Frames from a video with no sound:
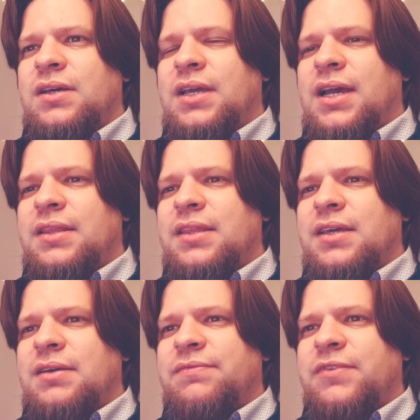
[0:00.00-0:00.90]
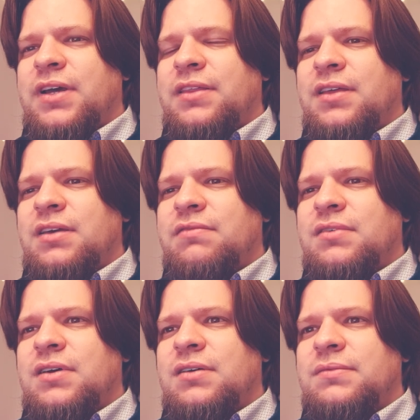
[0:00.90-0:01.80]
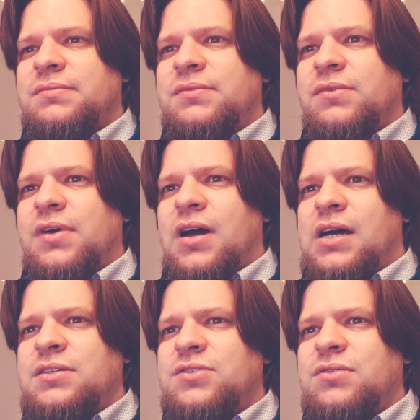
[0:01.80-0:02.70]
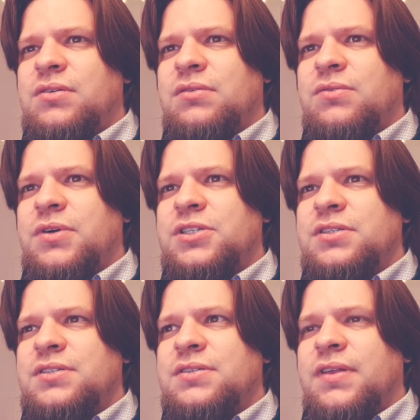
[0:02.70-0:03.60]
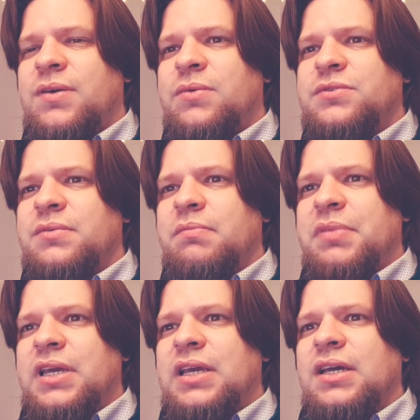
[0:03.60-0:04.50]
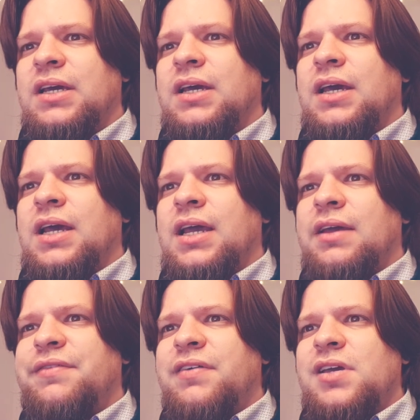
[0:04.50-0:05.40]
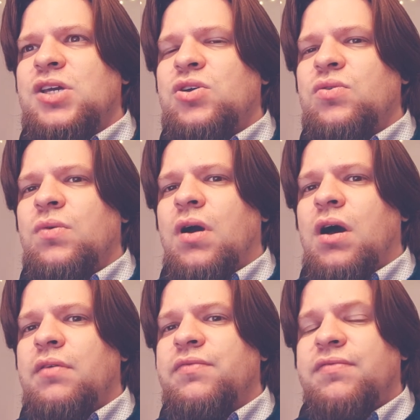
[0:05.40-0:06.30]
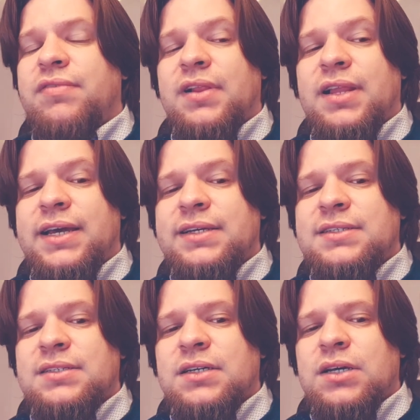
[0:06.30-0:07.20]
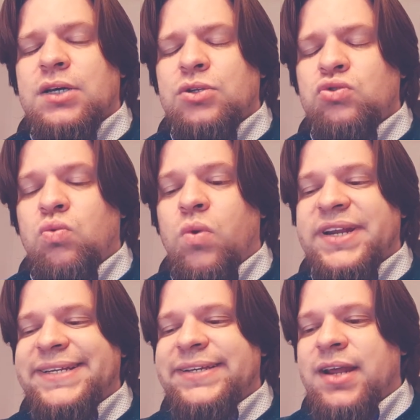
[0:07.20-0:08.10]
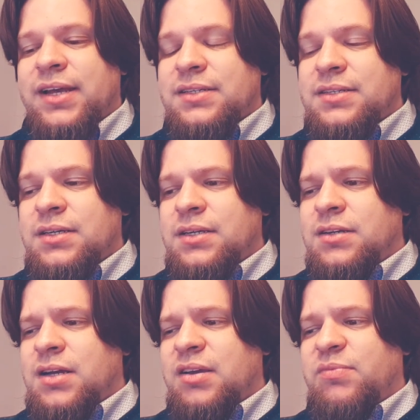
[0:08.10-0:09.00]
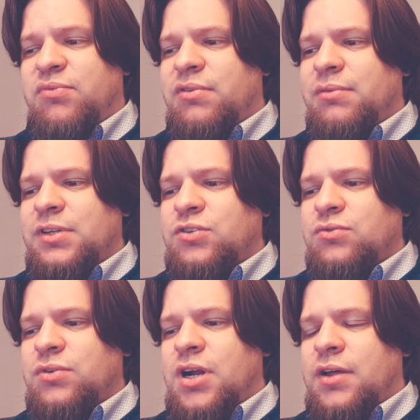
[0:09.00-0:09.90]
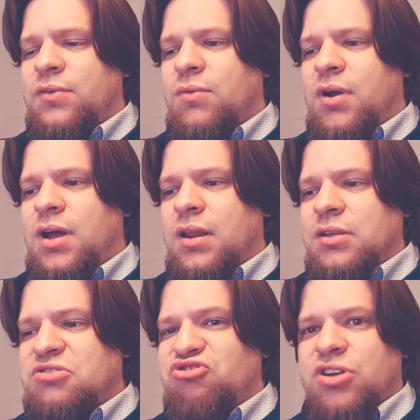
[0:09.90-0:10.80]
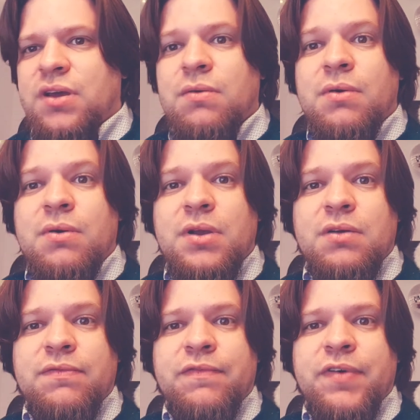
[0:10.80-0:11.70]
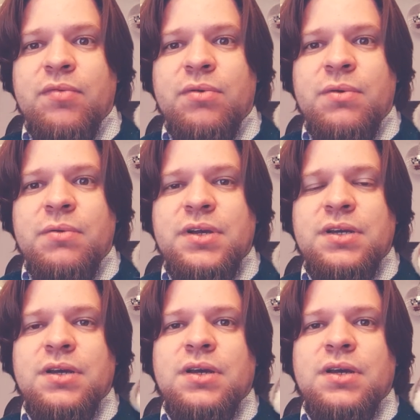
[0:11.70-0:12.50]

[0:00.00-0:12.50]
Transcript: yeah, I think I've I think I've um, answered all the questions. So that was the big FAQ of late 2019. I probably do another one in January or February.